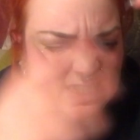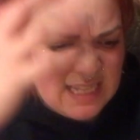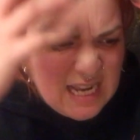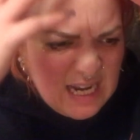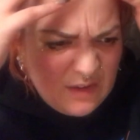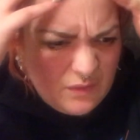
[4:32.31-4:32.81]
this
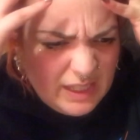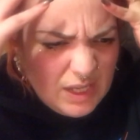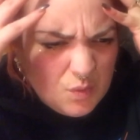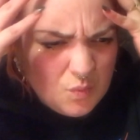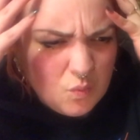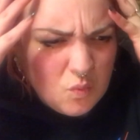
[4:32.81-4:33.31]
kind of like
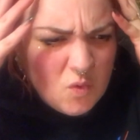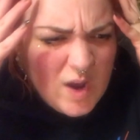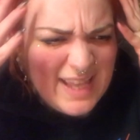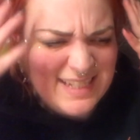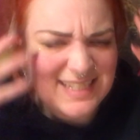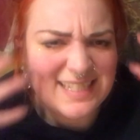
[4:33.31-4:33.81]

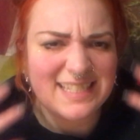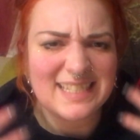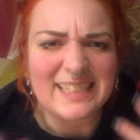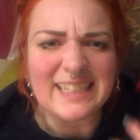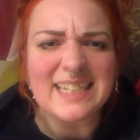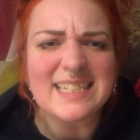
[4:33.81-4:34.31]
wet
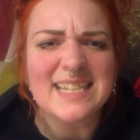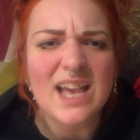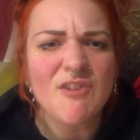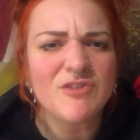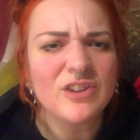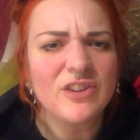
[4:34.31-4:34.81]
slick
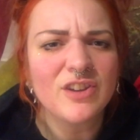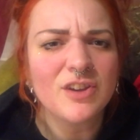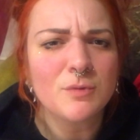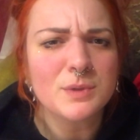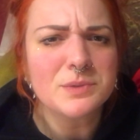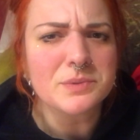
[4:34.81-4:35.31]
down
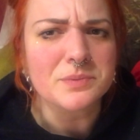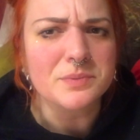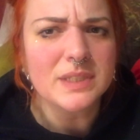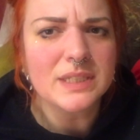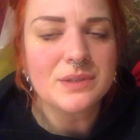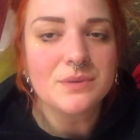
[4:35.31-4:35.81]
look, which was
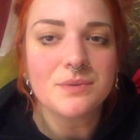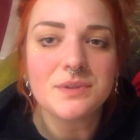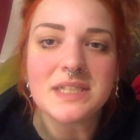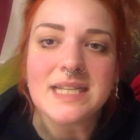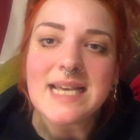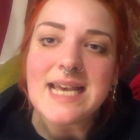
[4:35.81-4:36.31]
really cool.